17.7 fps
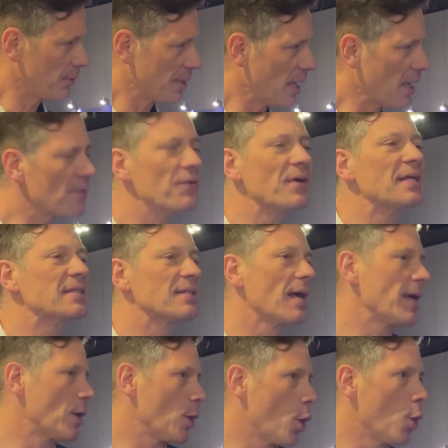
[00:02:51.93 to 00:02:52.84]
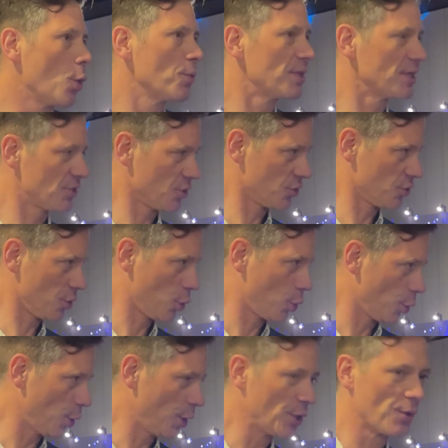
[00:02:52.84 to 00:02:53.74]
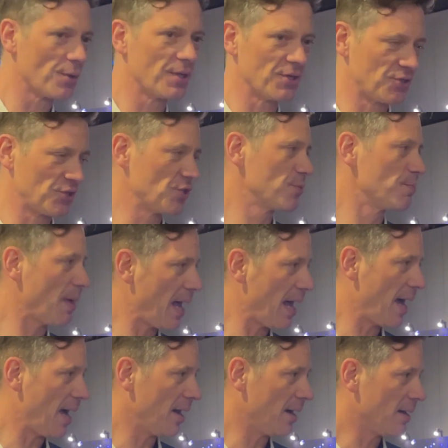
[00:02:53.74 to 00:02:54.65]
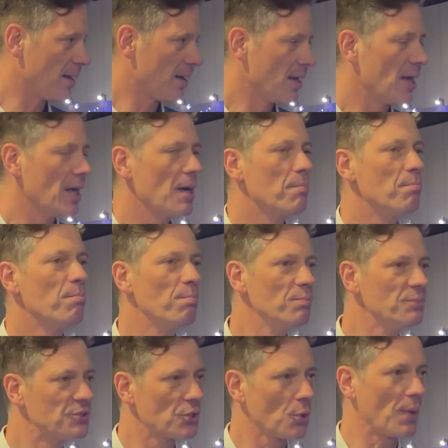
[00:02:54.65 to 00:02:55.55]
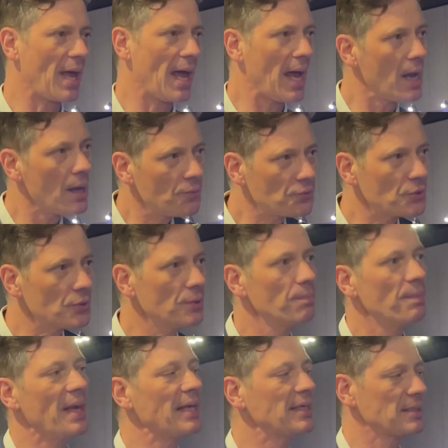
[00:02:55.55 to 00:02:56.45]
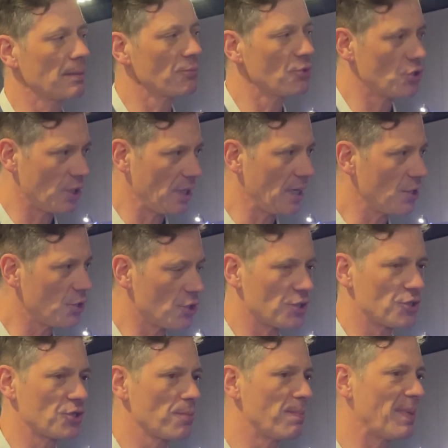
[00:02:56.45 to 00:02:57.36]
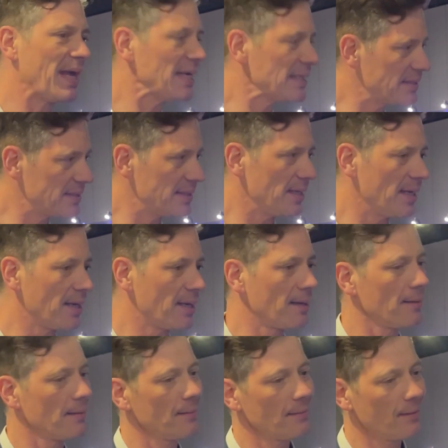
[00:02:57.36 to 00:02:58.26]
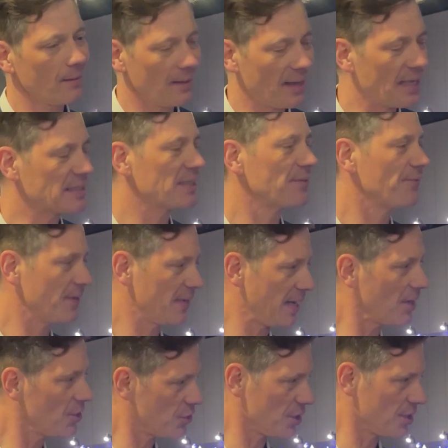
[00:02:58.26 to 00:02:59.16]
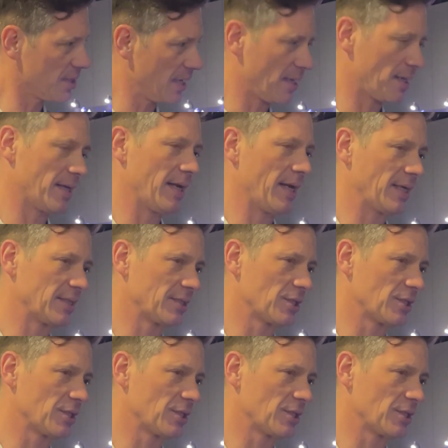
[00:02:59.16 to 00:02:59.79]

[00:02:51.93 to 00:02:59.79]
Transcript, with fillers: None of it is like, oh, this is good or this is bad. Right. So we have to make some changes to basic classification techniques.